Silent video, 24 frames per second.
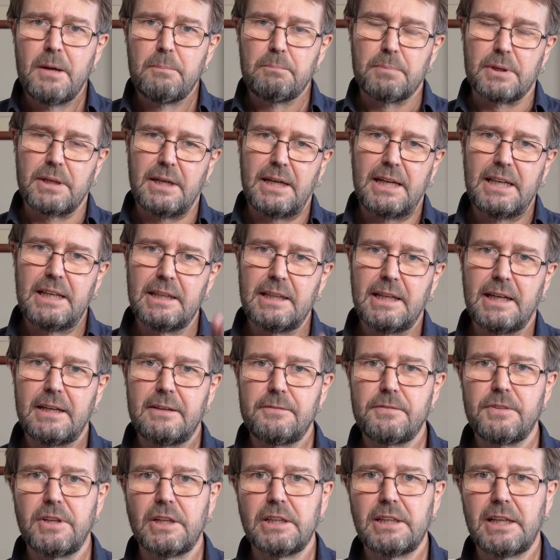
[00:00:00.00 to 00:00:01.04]
But I
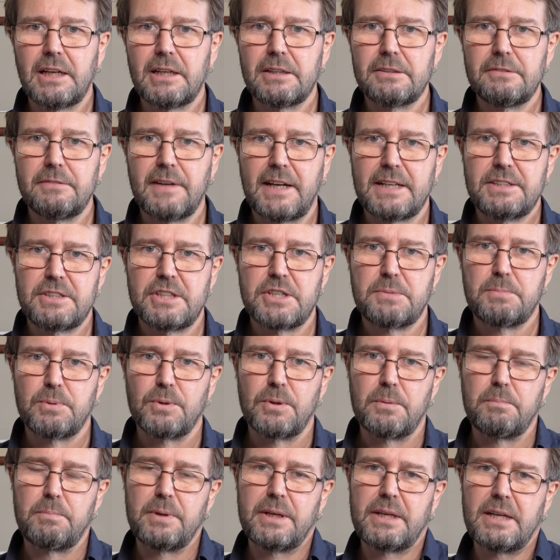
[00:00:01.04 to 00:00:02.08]
love the low vantage
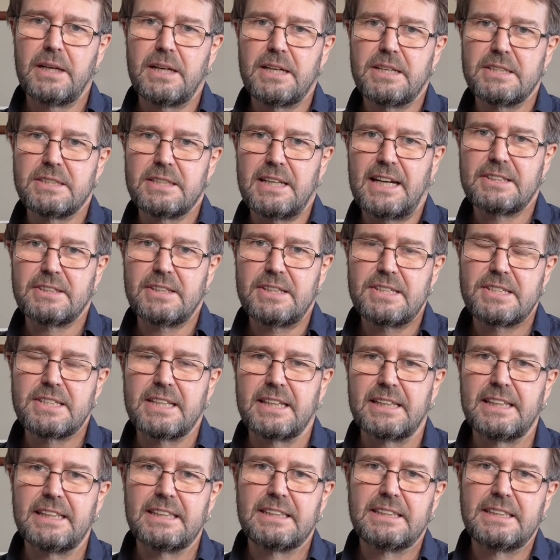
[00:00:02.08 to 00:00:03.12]
point because, as I
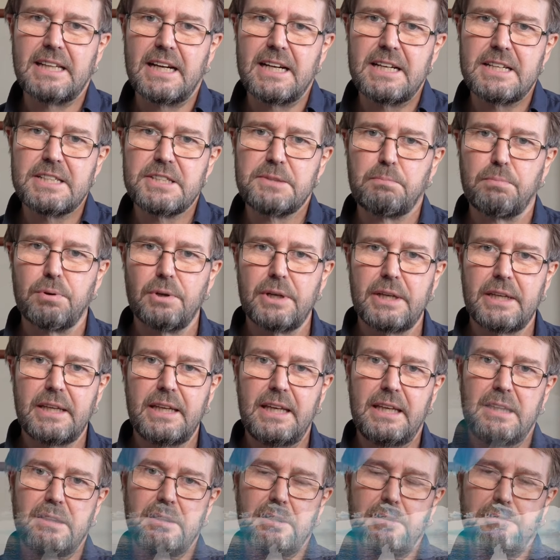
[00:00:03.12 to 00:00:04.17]
said, it does bring
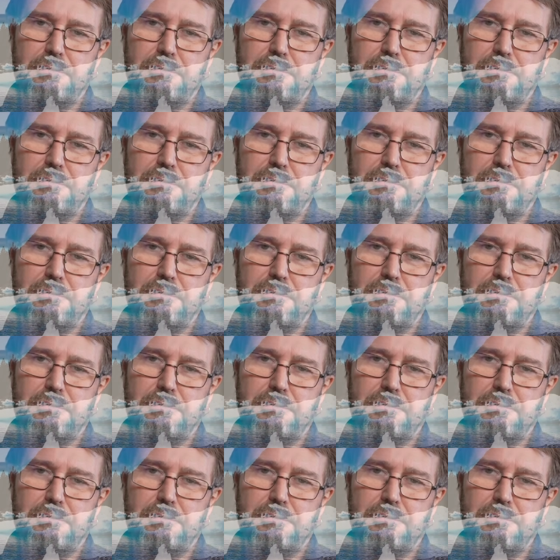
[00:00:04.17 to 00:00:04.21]
in the